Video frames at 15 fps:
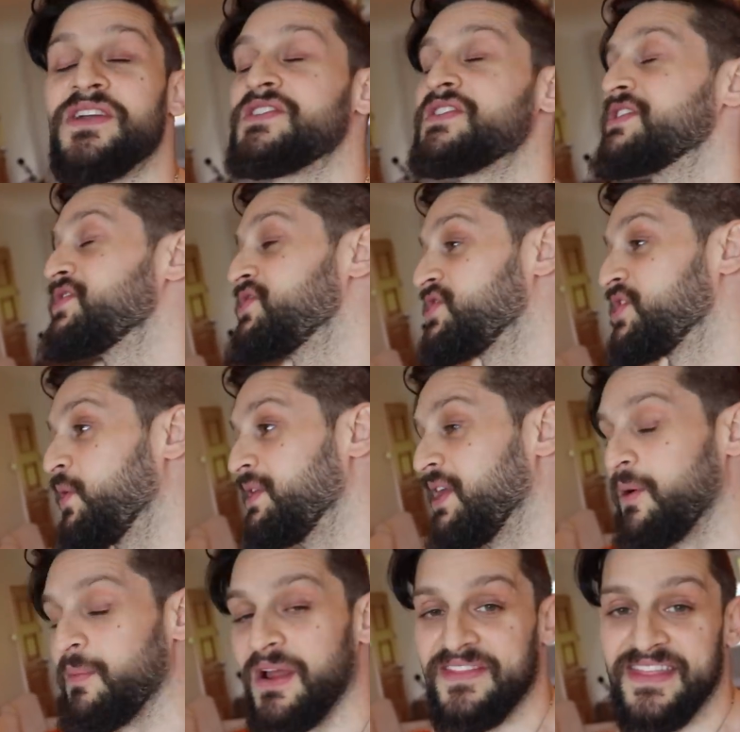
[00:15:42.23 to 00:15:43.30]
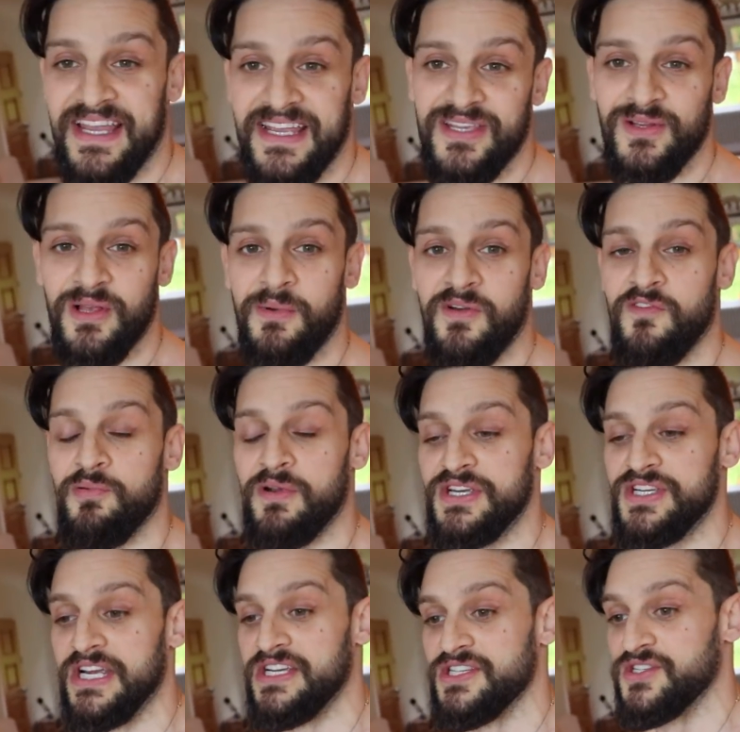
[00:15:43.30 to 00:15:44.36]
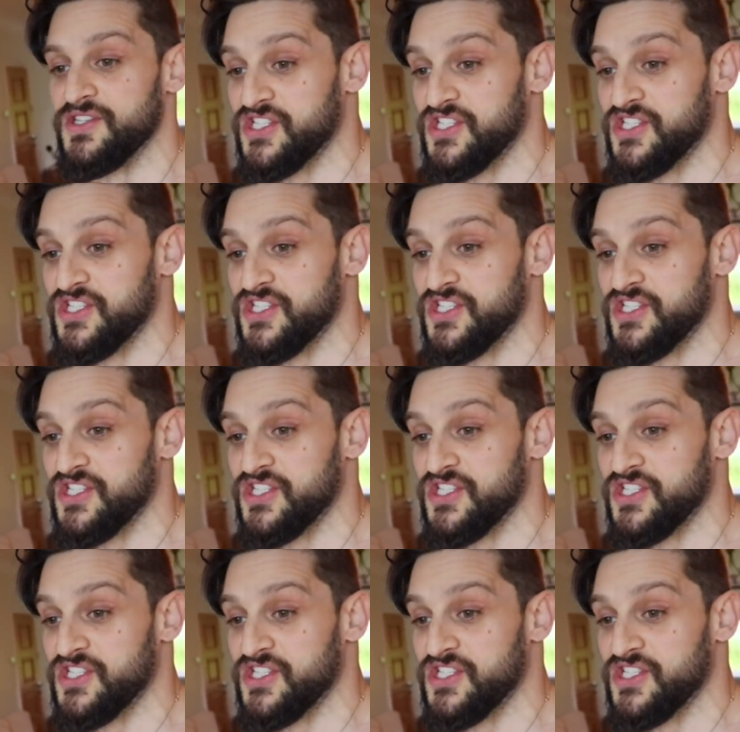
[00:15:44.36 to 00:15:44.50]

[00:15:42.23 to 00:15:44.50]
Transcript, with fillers: to just show a little bit of thank you, a little bit of appreciation.